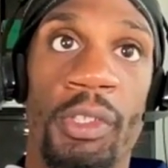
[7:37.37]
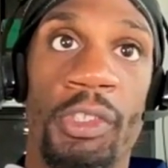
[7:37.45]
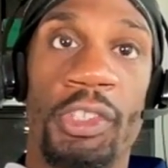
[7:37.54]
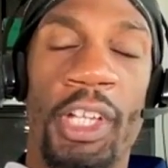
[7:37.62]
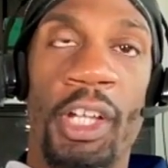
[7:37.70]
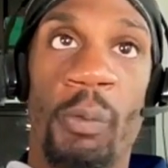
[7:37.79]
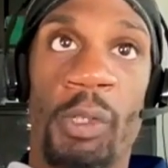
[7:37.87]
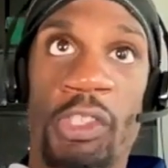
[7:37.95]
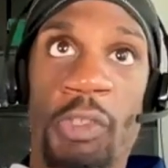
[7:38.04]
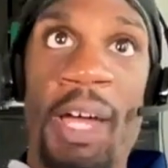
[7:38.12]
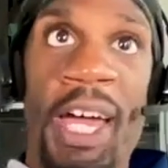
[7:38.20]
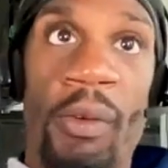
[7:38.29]
stand in one
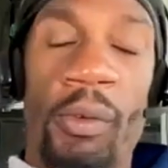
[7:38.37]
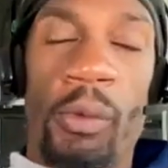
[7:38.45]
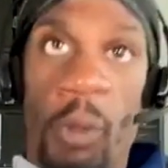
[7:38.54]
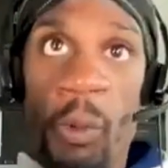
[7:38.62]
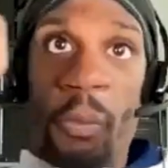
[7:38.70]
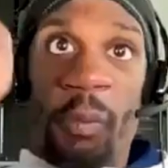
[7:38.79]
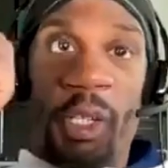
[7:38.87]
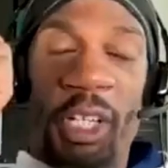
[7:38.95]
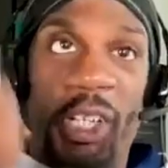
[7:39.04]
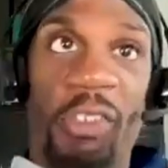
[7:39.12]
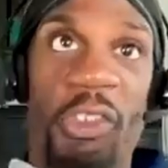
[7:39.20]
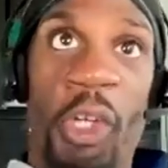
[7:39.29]
spot
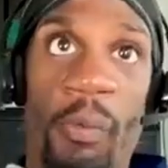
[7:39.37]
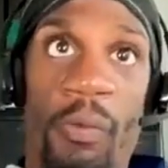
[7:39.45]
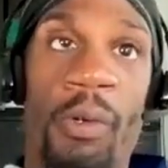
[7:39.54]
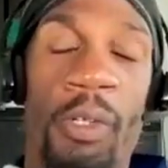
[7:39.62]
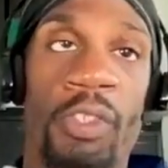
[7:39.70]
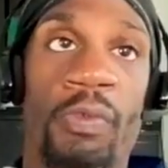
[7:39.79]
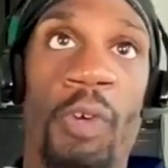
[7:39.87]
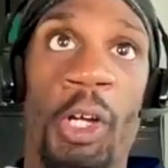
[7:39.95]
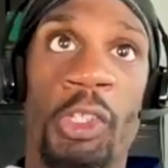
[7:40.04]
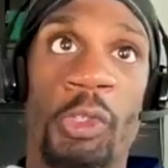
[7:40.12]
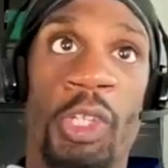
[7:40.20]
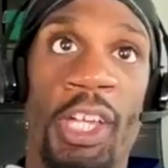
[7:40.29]
and jump forward as far
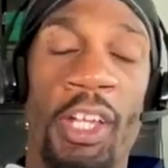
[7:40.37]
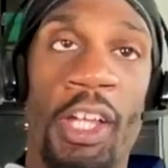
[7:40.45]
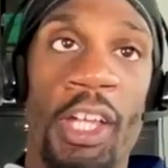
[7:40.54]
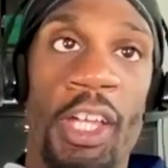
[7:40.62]
as you can.